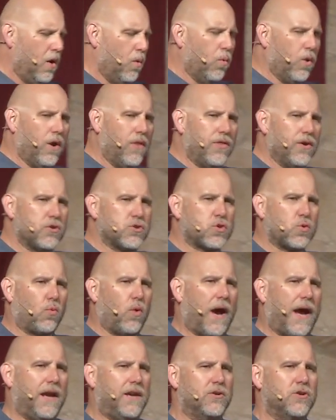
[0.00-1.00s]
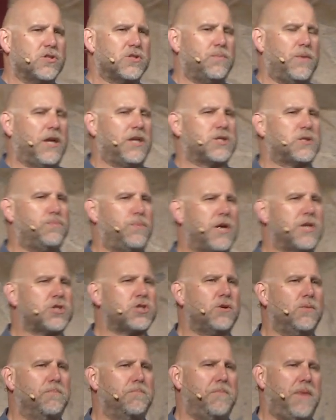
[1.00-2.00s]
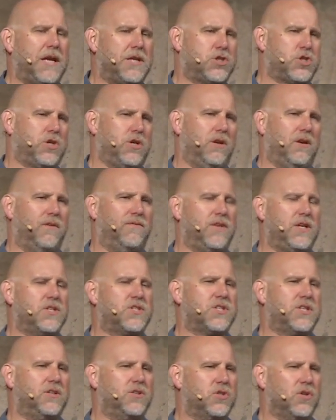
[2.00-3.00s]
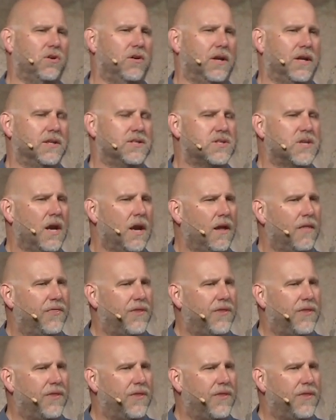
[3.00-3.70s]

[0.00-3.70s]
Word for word: where those writers make special mention of these centurions,